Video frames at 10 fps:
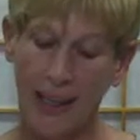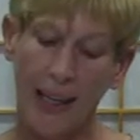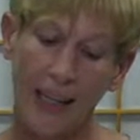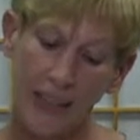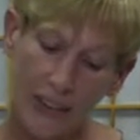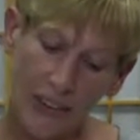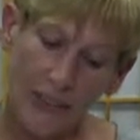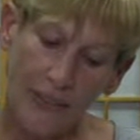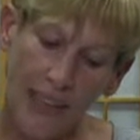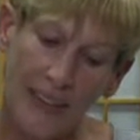And you
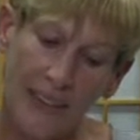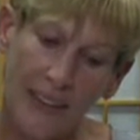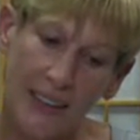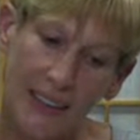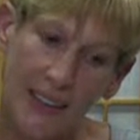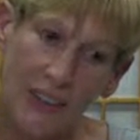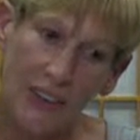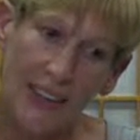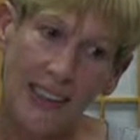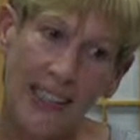don't have to continue
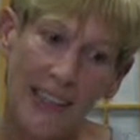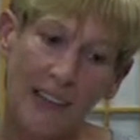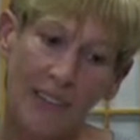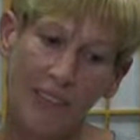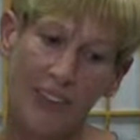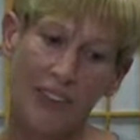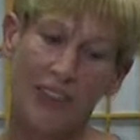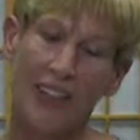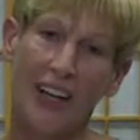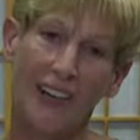to take
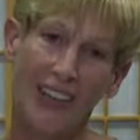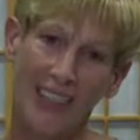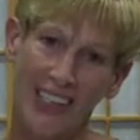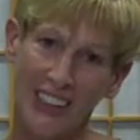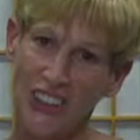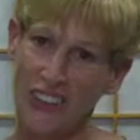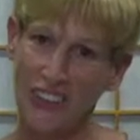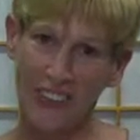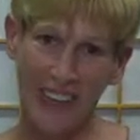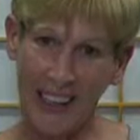inventory on the things you
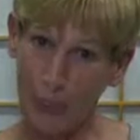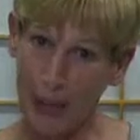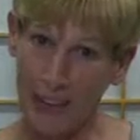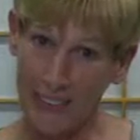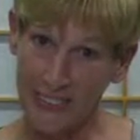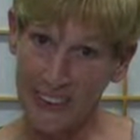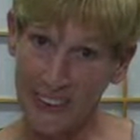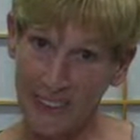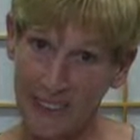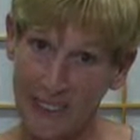don't like about
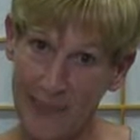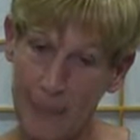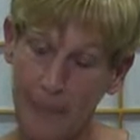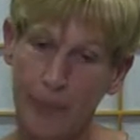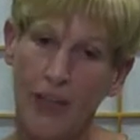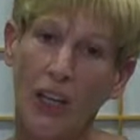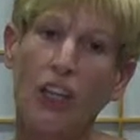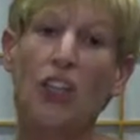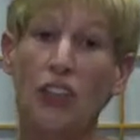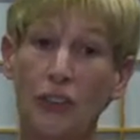yourself.
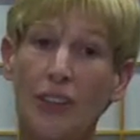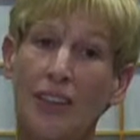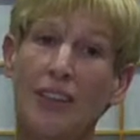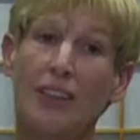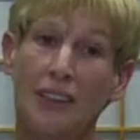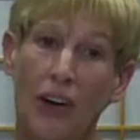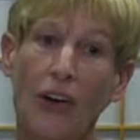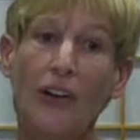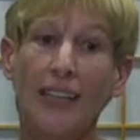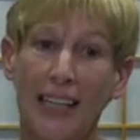You can
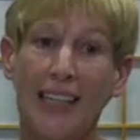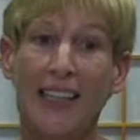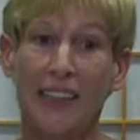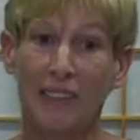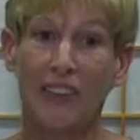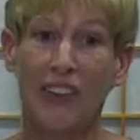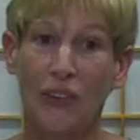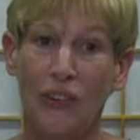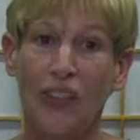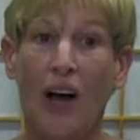start taking
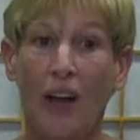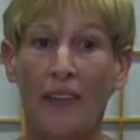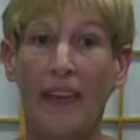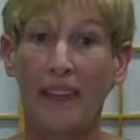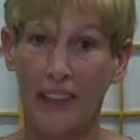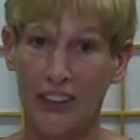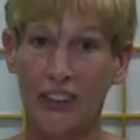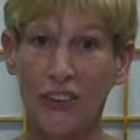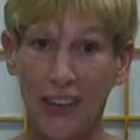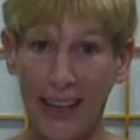inventory on the things
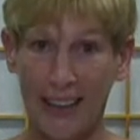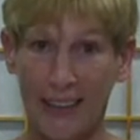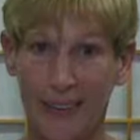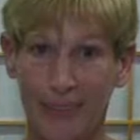you like.